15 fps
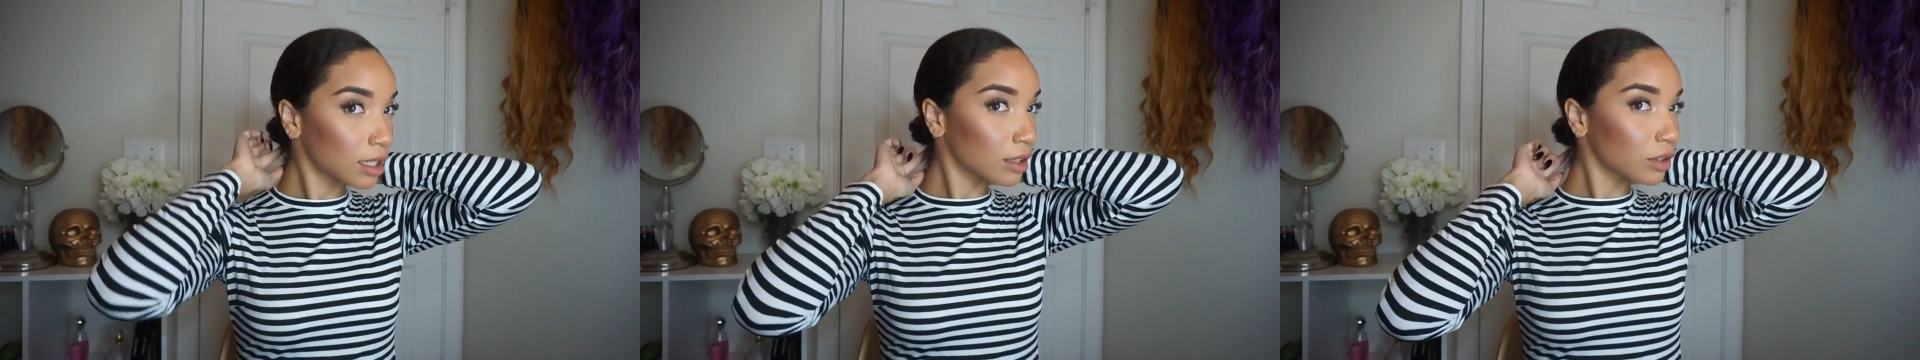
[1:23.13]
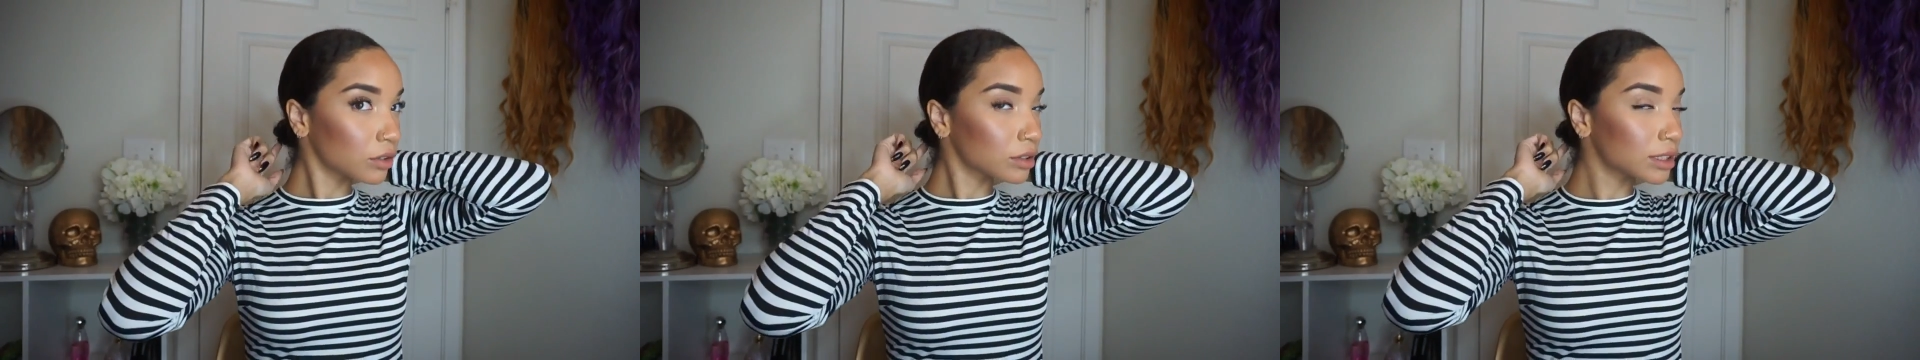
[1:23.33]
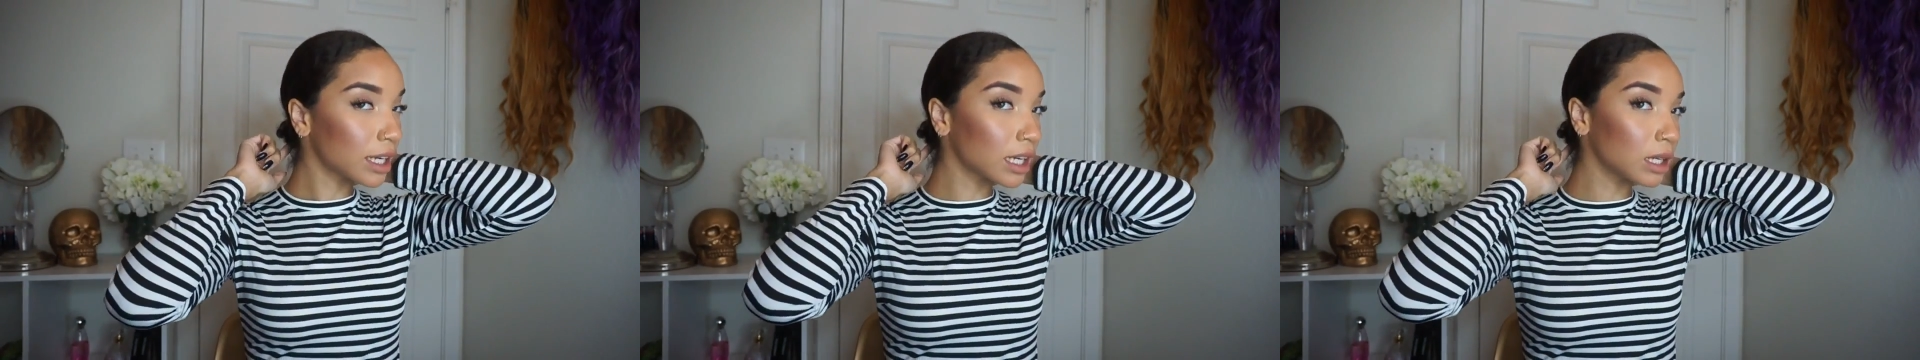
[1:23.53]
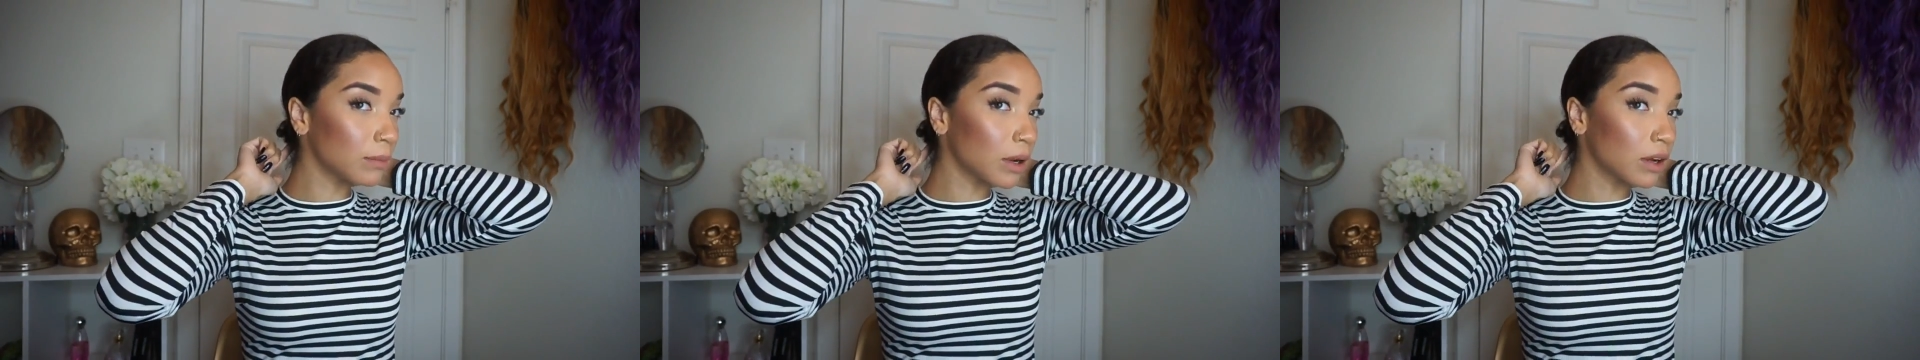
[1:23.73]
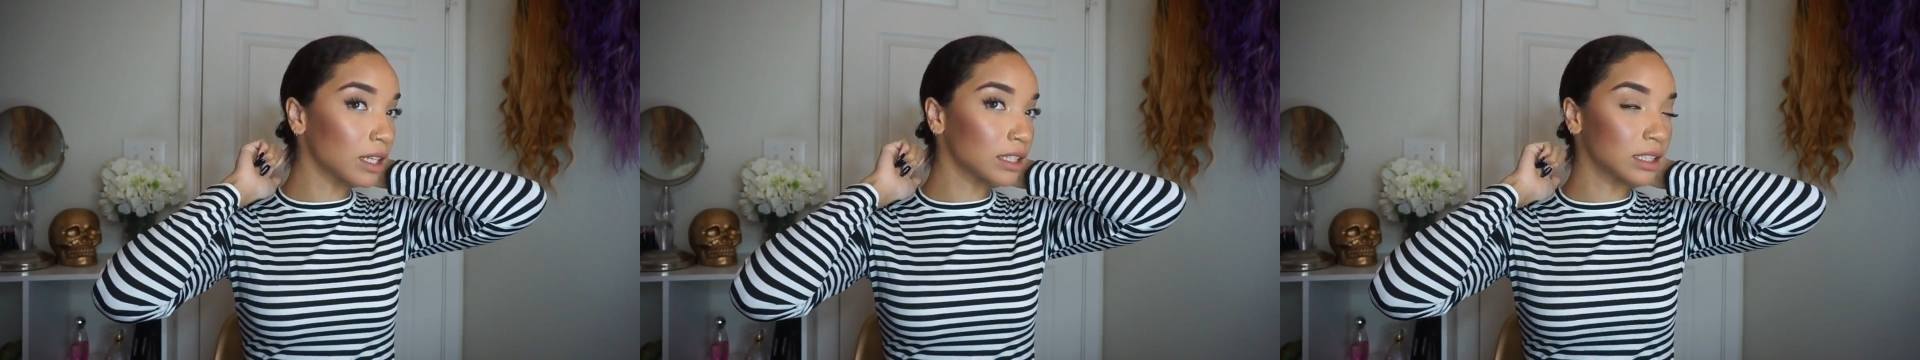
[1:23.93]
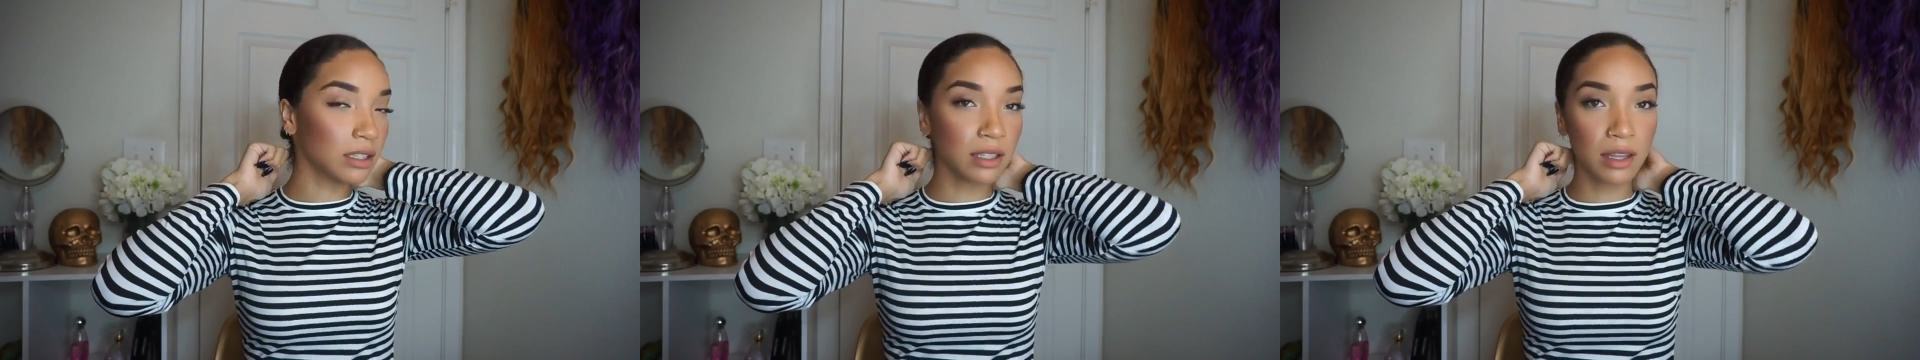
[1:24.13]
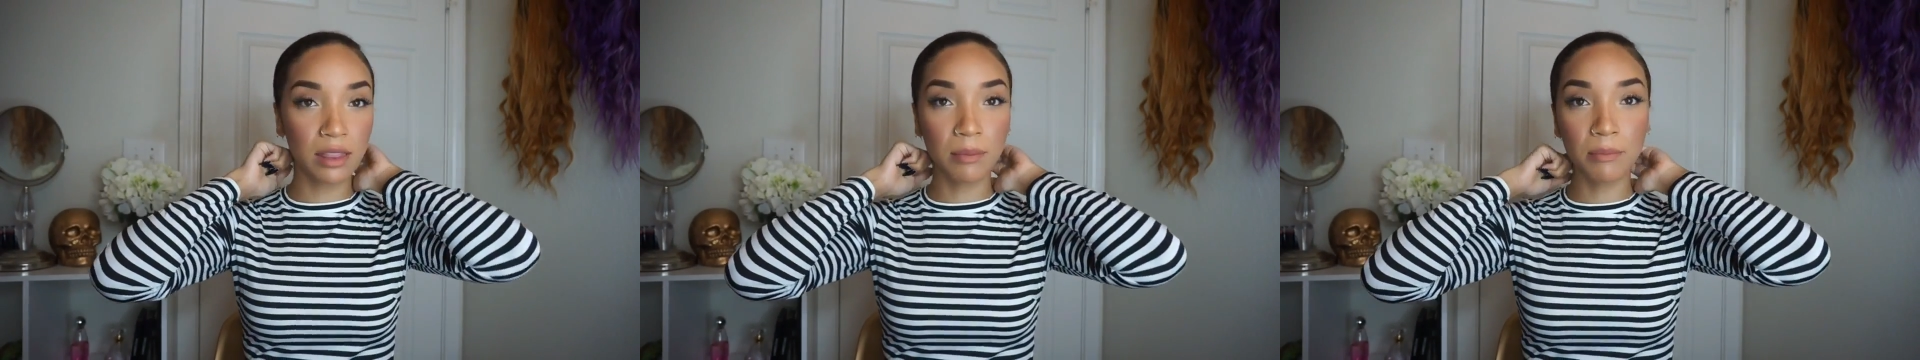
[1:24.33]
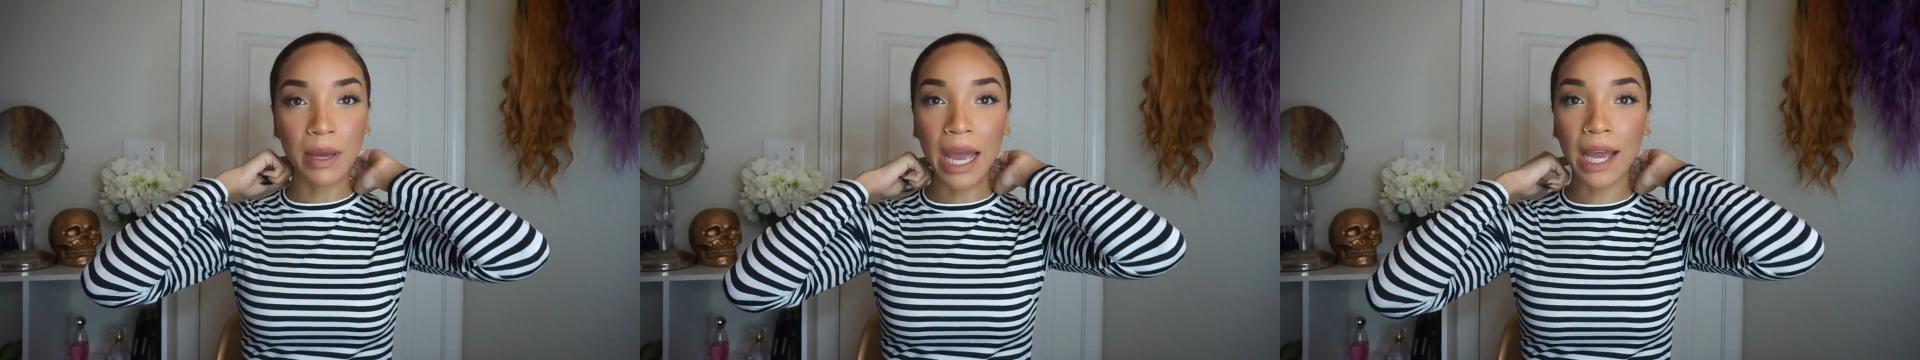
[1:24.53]
a little tiny ponytail in
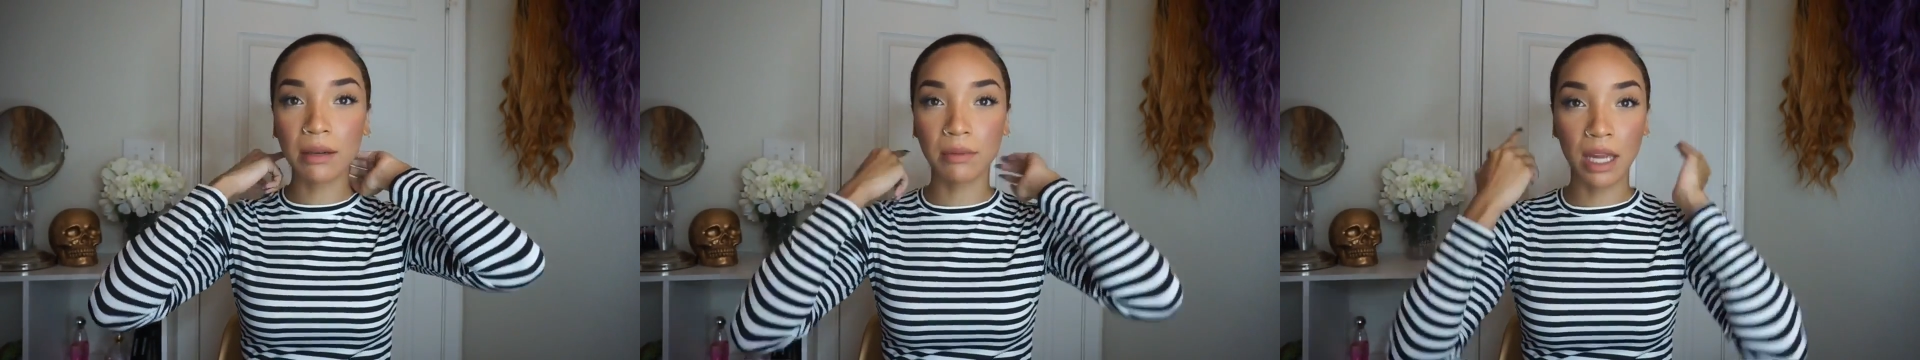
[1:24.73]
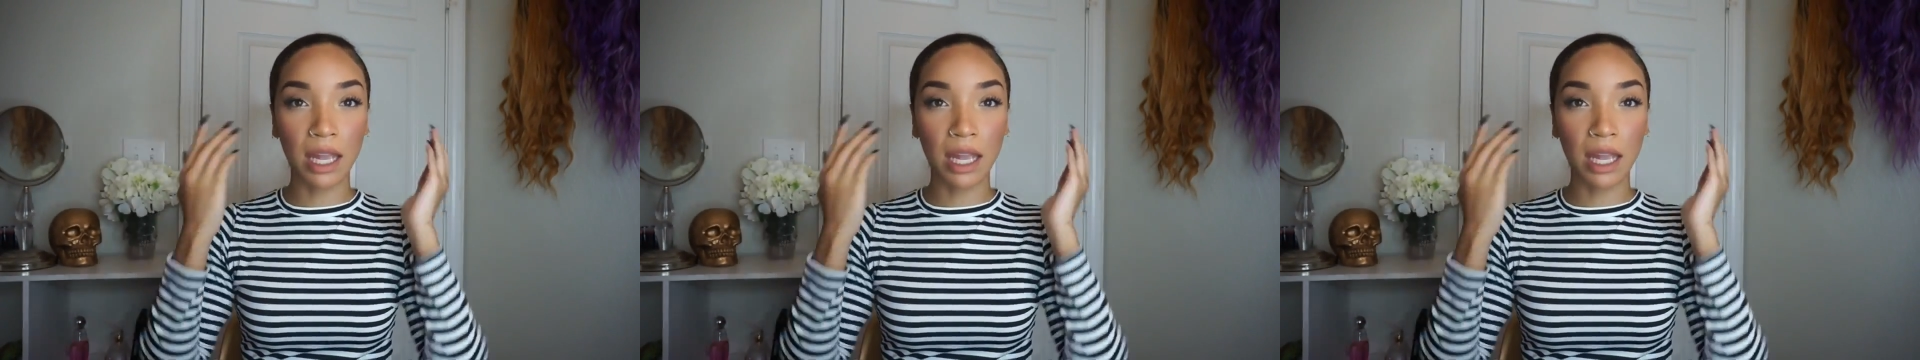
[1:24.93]
the back.